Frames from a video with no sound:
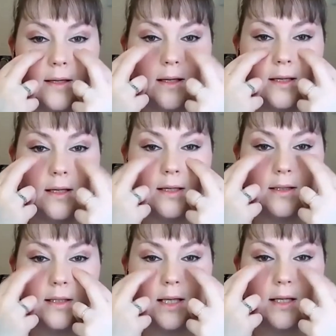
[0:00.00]
And
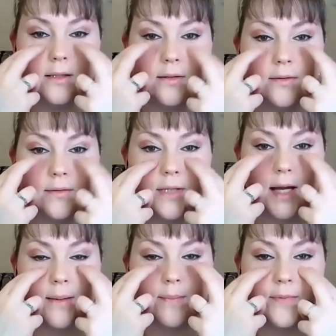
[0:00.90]
again, you don't
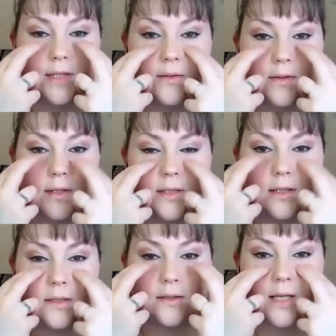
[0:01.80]
tap
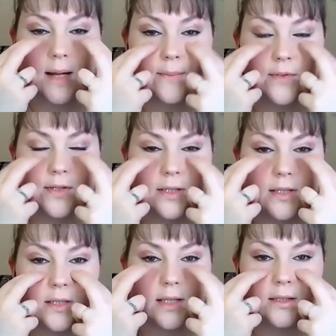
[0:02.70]
synchronously, you tap just
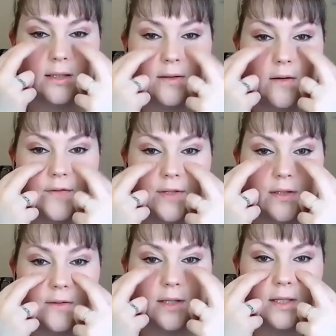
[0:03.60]
slightly off
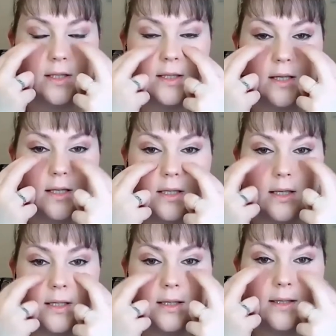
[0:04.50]
synchrony.
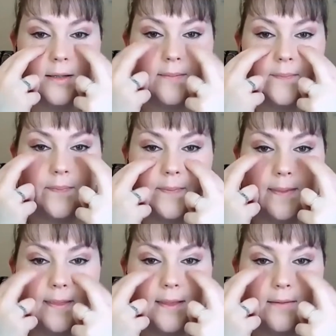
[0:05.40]

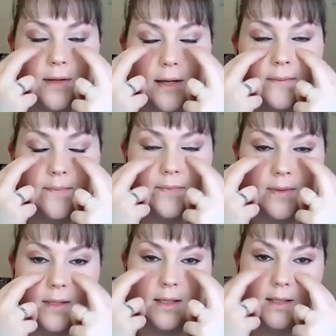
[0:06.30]
Okay,
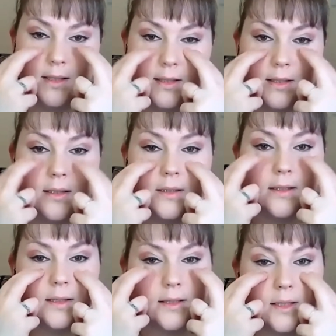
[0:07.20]

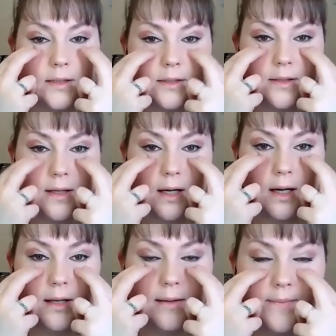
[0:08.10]
that's under the
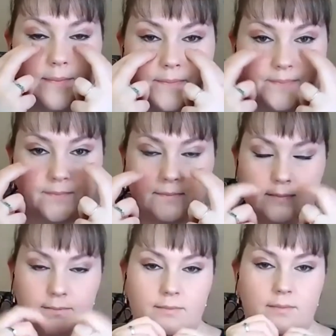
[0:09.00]
eye.
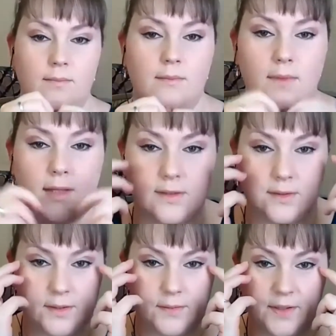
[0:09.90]
So
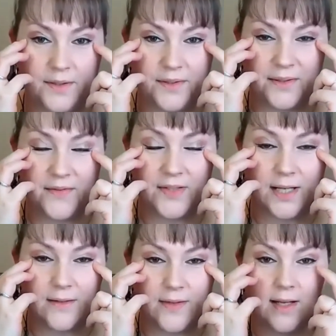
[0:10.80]
this we call sort of
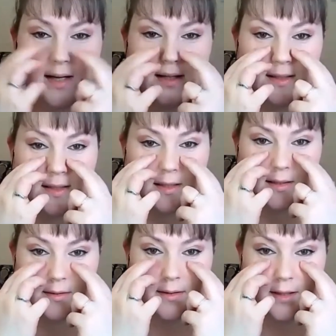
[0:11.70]
side of the eye, this is
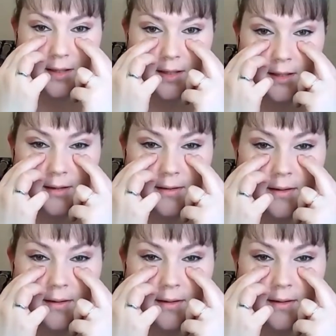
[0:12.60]
under the eye.